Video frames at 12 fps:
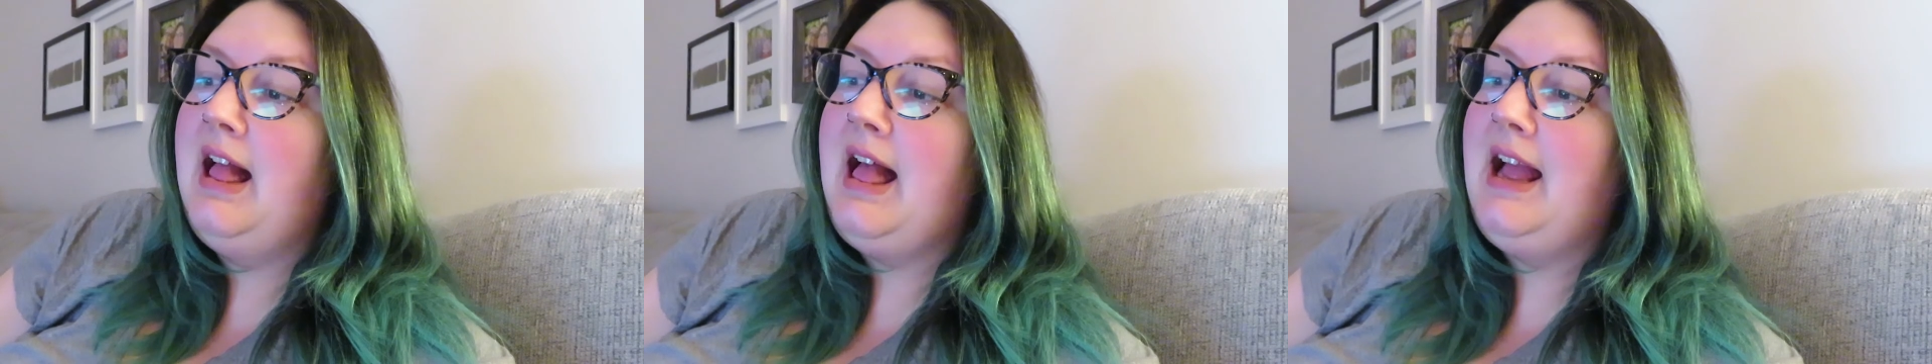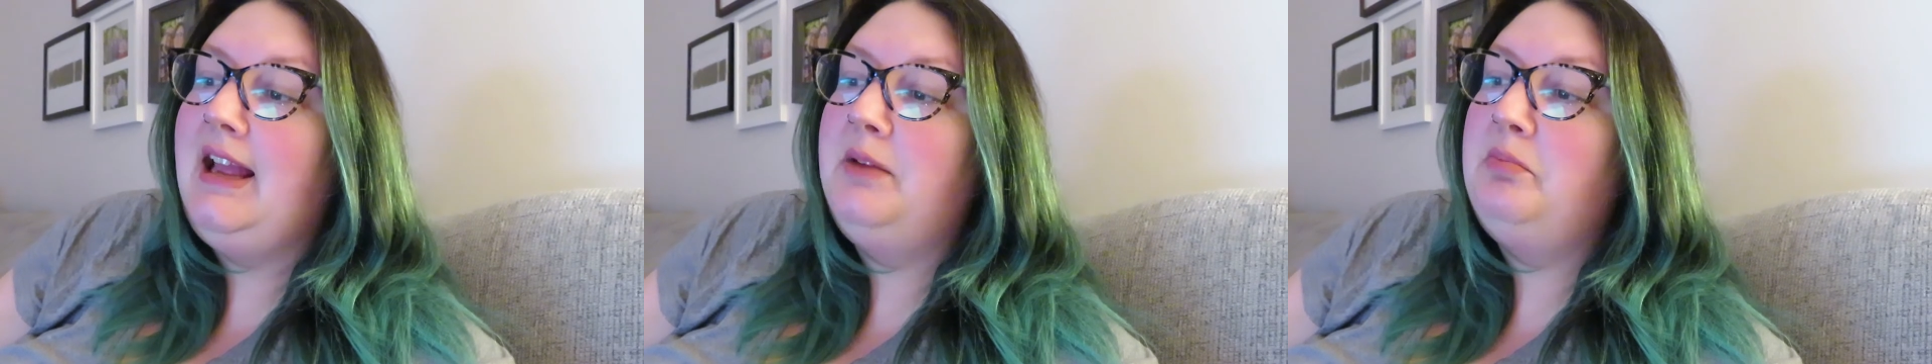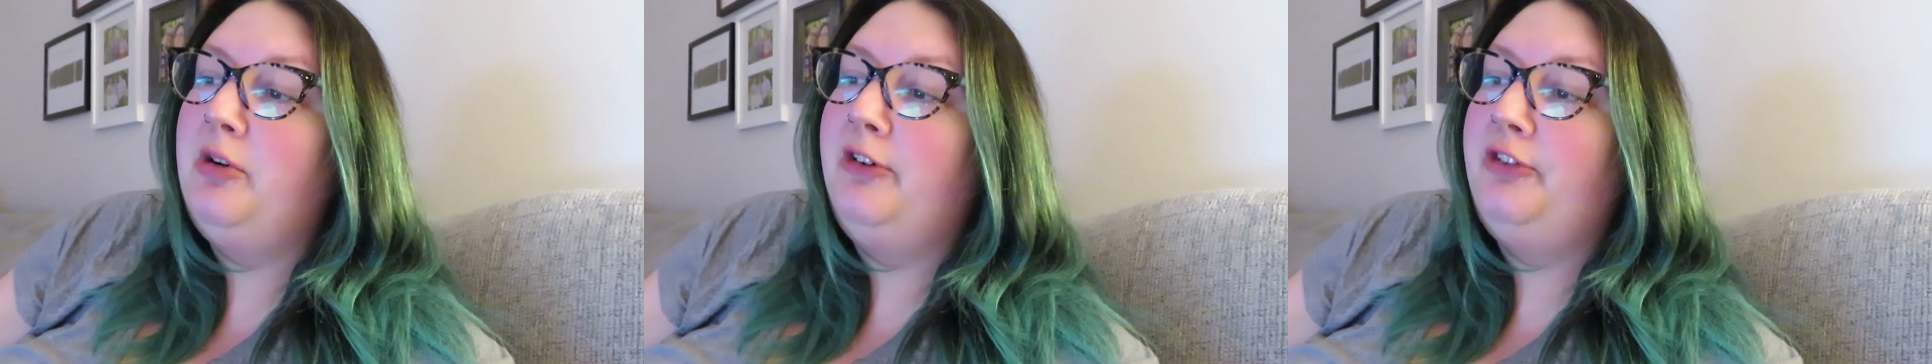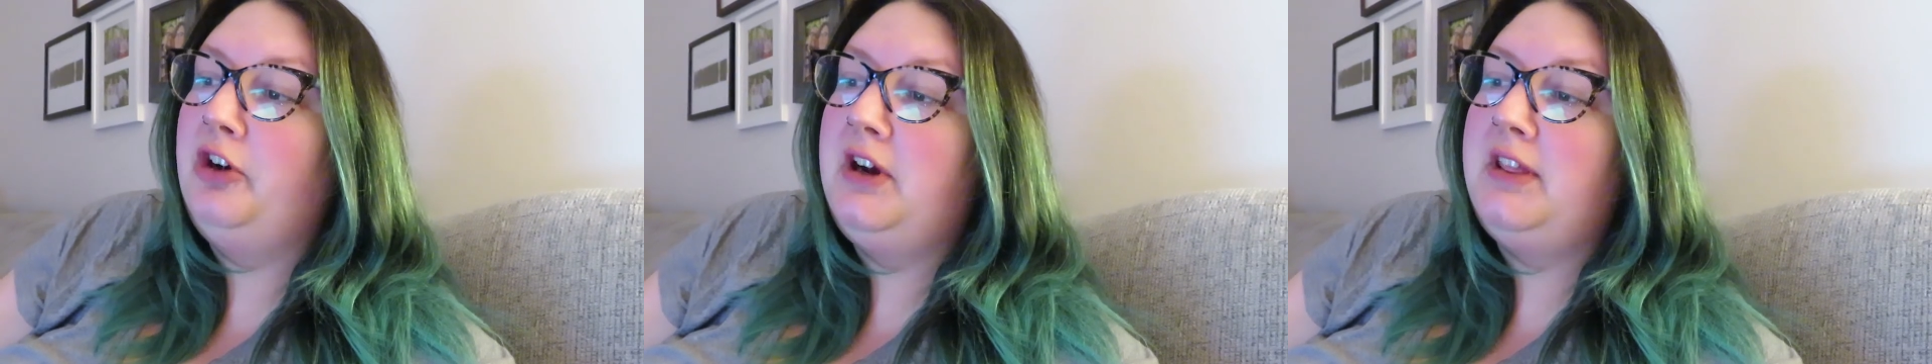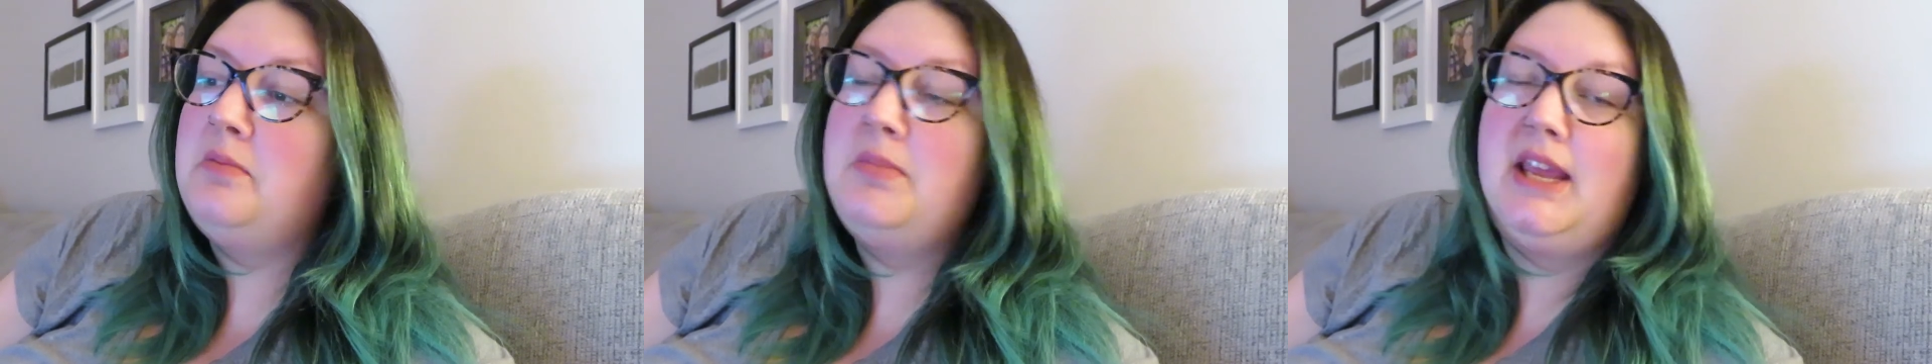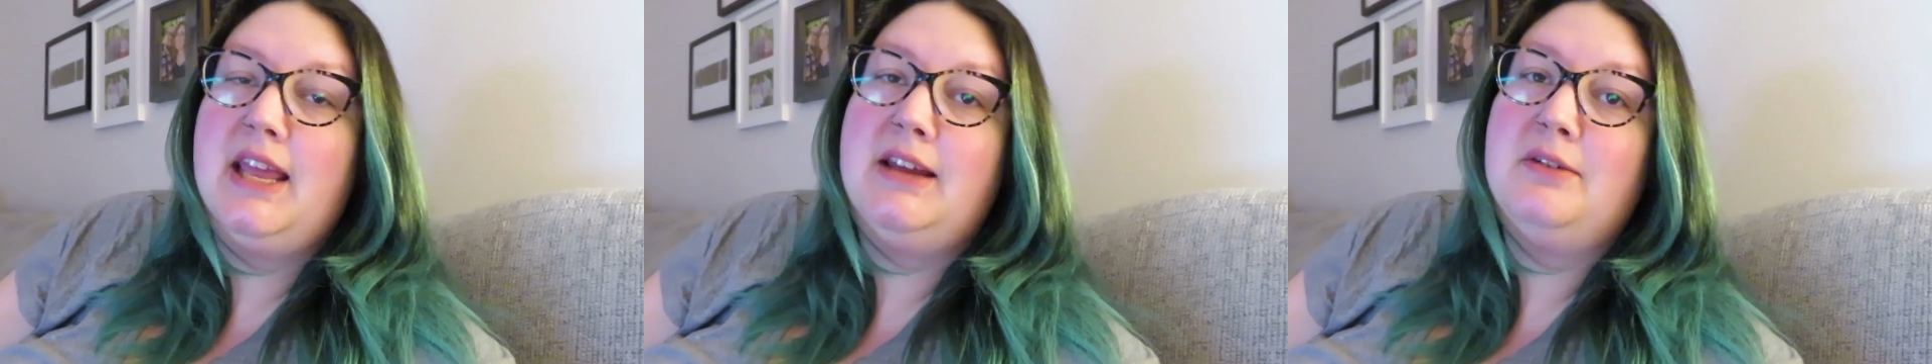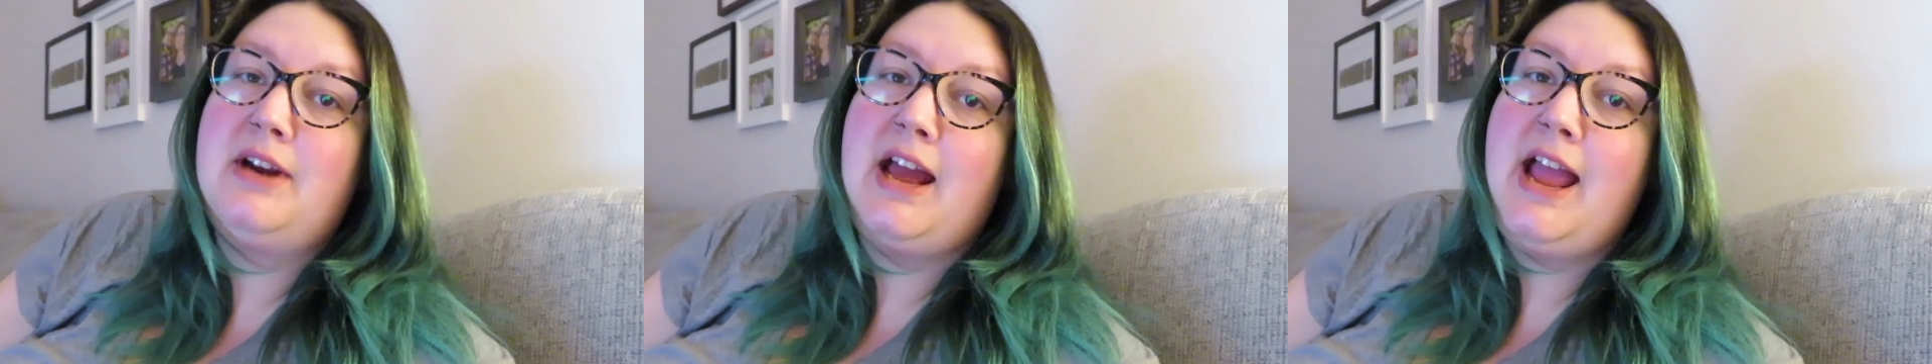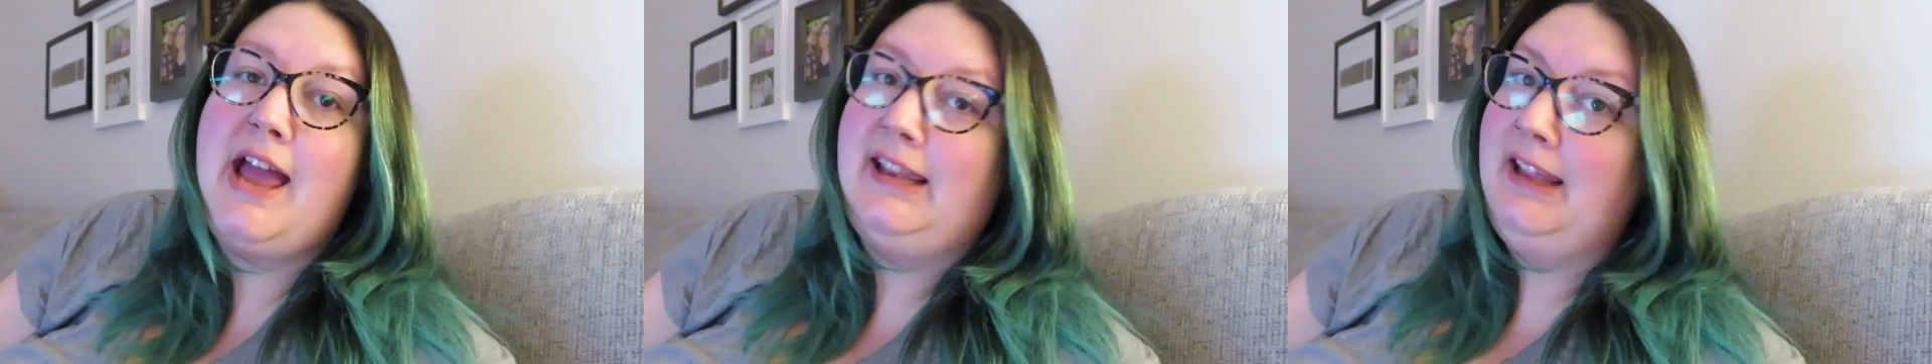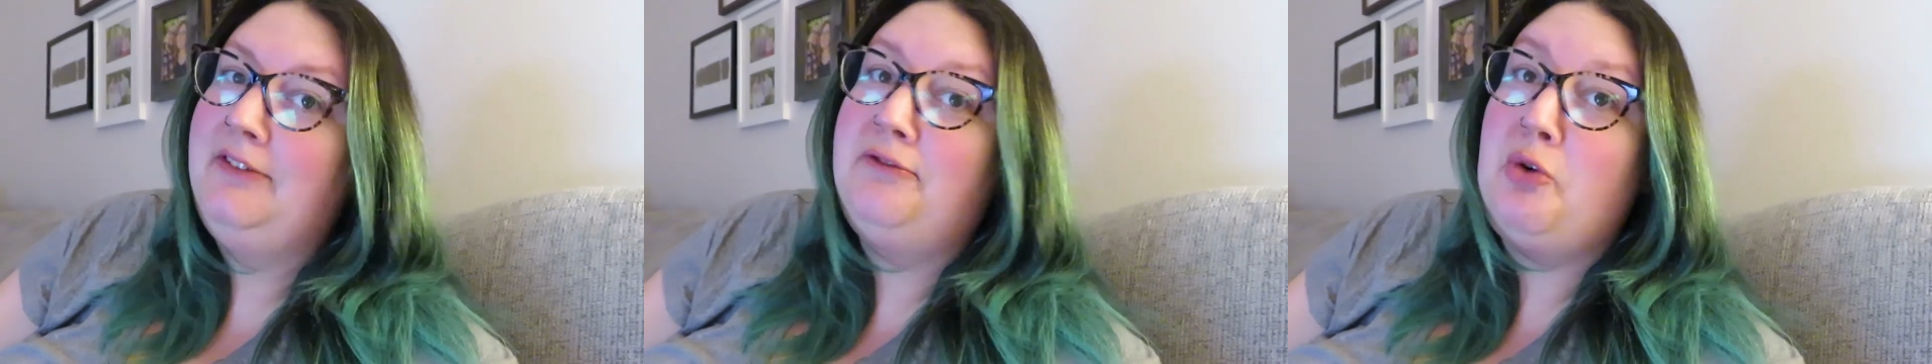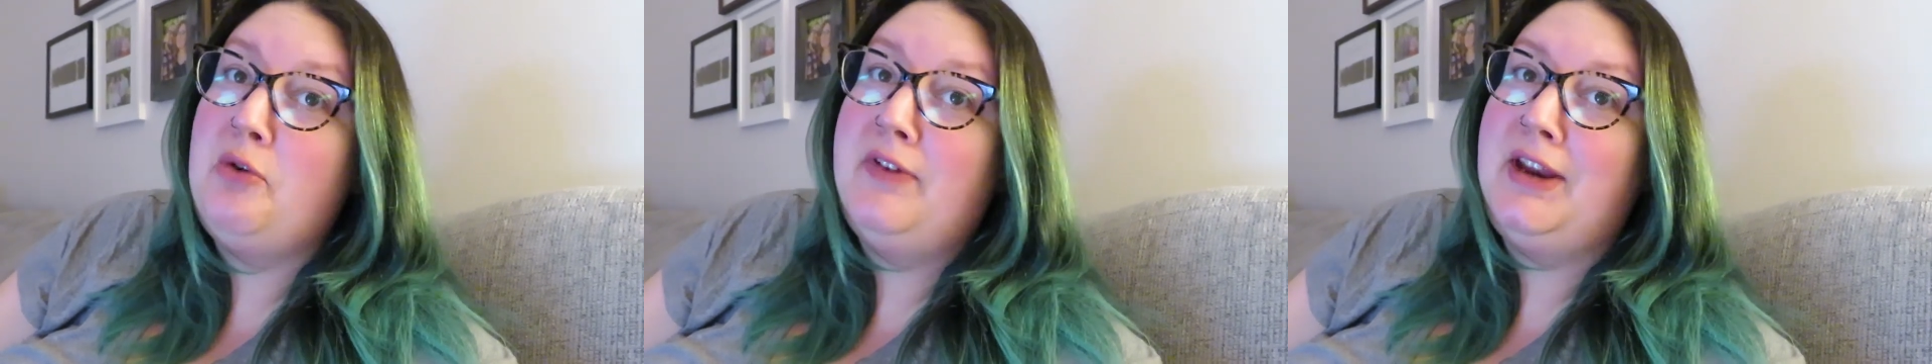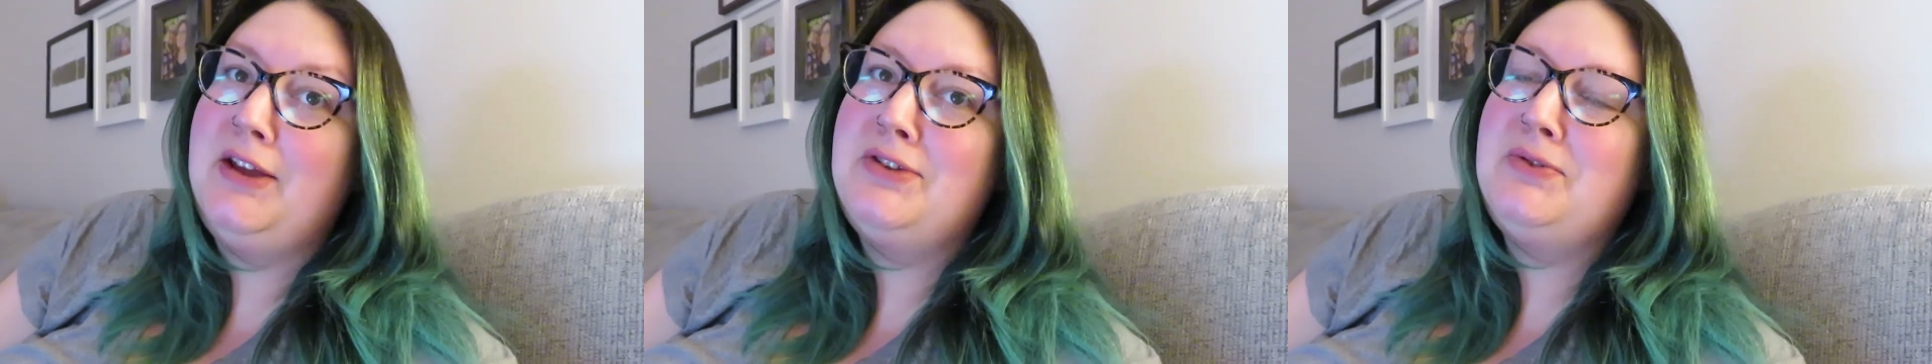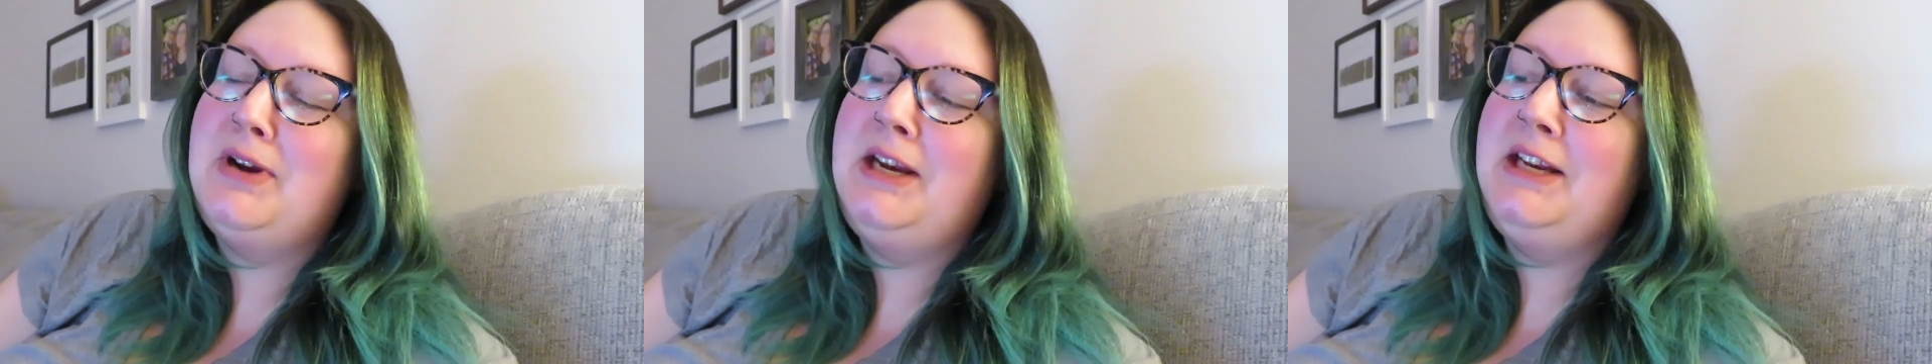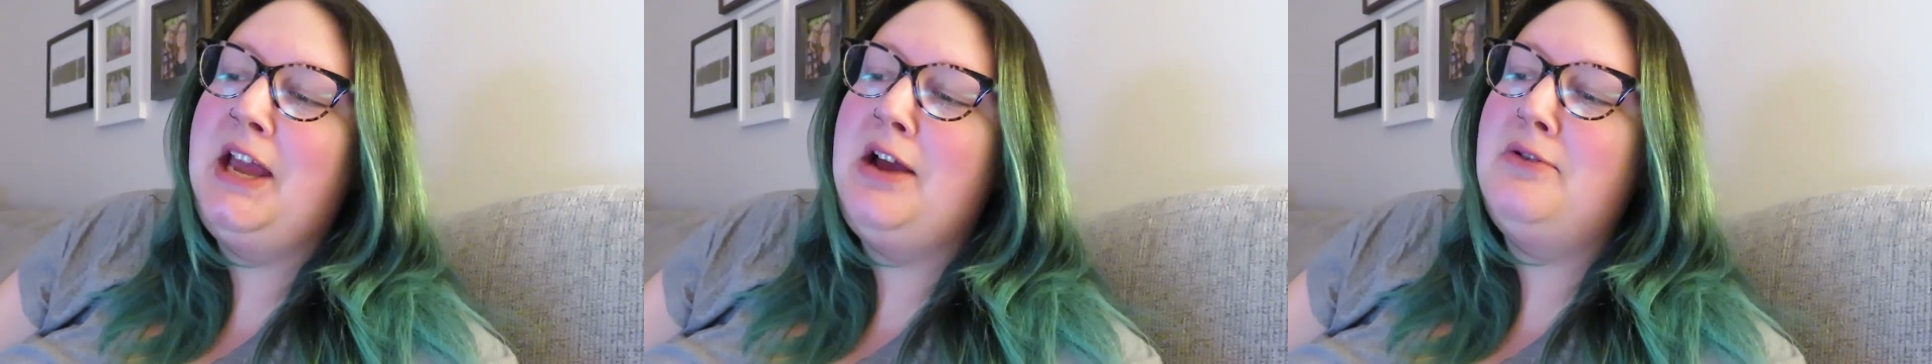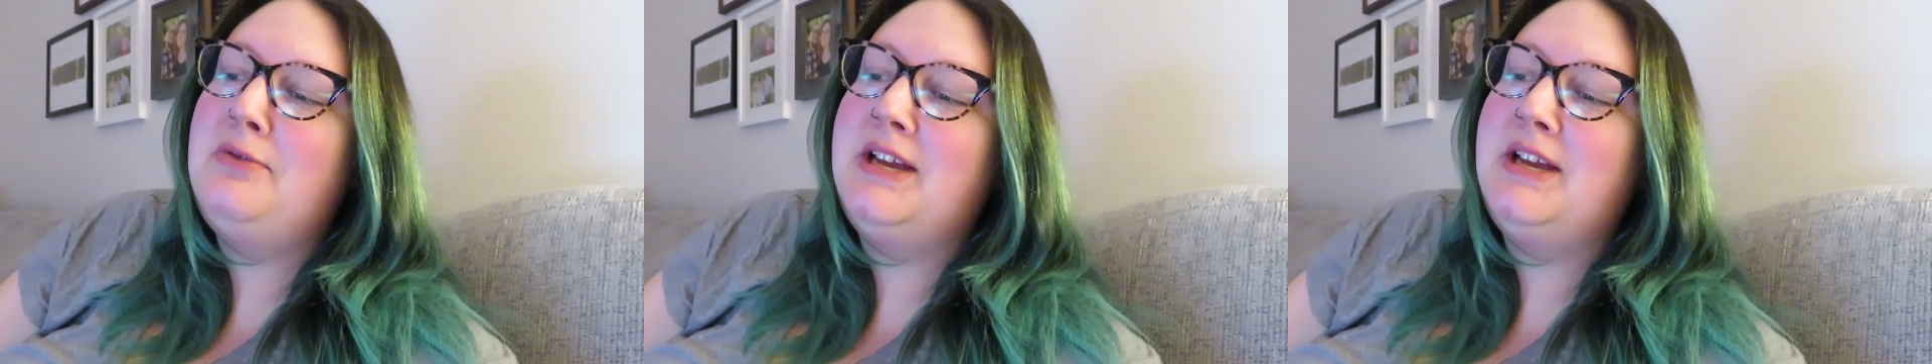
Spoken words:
I preferred at the beginning when I had like 4 videos ready to go,